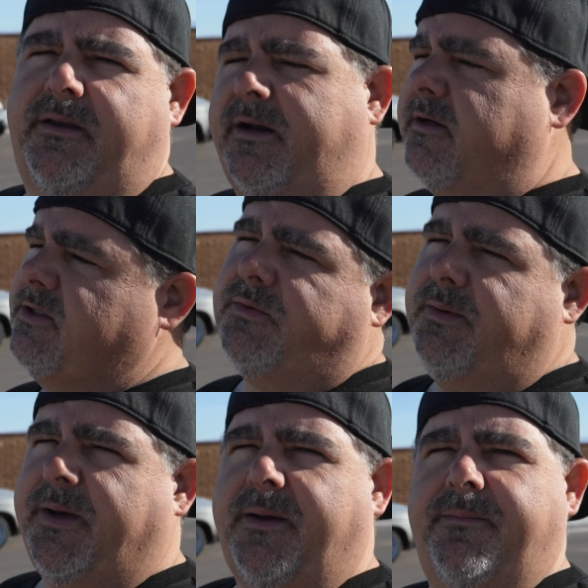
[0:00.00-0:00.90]
and I'll
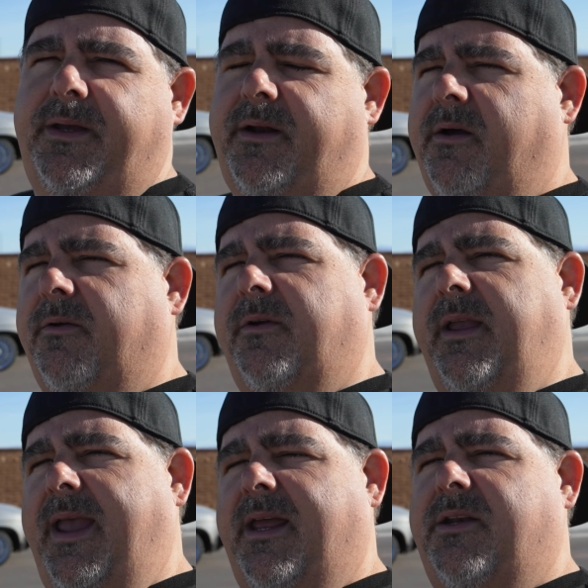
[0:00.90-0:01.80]
sweep up and I'll
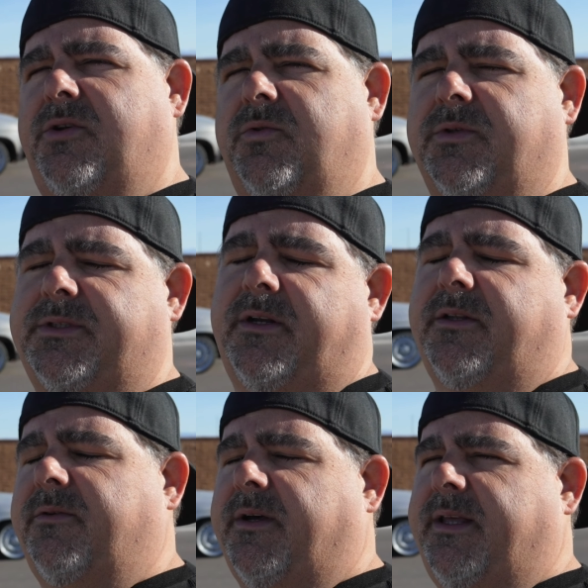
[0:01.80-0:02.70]
hand tools and
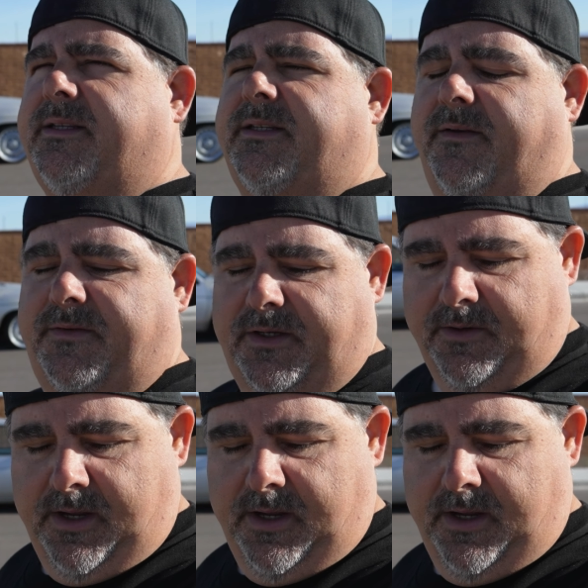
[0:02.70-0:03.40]
I'll do all that stuff. So,